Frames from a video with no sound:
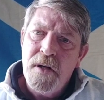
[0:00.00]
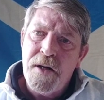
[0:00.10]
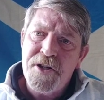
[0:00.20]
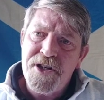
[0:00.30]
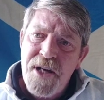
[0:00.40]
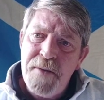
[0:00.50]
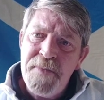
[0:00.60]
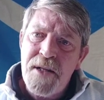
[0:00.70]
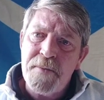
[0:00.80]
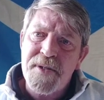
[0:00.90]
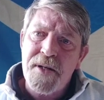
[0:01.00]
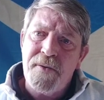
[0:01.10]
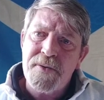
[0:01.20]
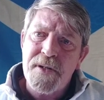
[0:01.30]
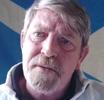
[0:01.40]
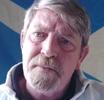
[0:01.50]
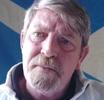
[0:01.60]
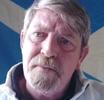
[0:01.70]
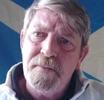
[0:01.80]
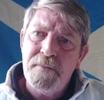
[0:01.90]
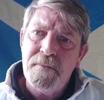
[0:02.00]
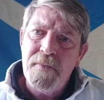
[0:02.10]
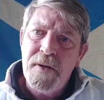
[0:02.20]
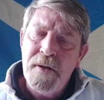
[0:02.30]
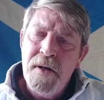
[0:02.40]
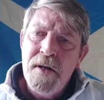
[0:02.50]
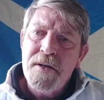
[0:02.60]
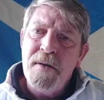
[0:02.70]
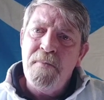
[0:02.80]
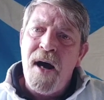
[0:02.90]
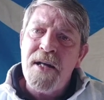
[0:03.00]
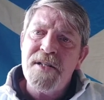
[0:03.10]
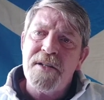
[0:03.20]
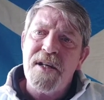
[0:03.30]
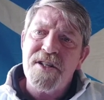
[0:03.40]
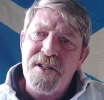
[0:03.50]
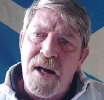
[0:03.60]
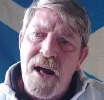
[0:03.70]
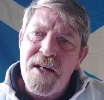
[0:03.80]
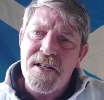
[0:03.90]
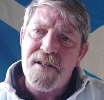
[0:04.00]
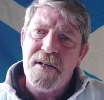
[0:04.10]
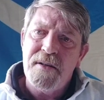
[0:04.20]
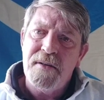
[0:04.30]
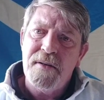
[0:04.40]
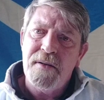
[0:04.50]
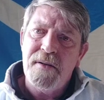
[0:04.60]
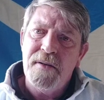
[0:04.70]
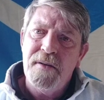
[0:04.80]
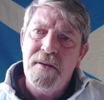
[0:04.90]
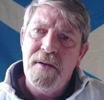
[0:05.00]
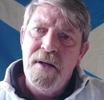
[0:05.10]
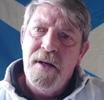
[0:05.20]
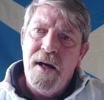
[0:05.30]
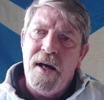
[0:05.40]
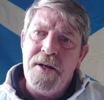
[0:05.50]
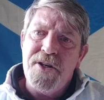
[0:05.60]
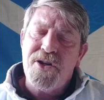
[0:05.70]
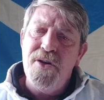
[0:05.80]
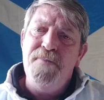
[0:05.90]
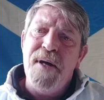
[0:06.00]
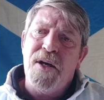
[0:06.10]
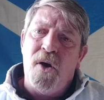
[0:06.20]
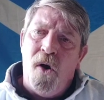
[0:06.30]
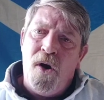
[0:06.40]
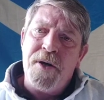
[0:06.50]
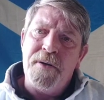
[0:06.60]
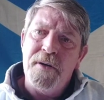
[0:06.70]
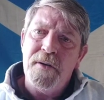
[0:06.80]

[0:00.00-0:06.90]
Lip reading: Ashamed of themselves. The man's a disgrace. And he should be gone.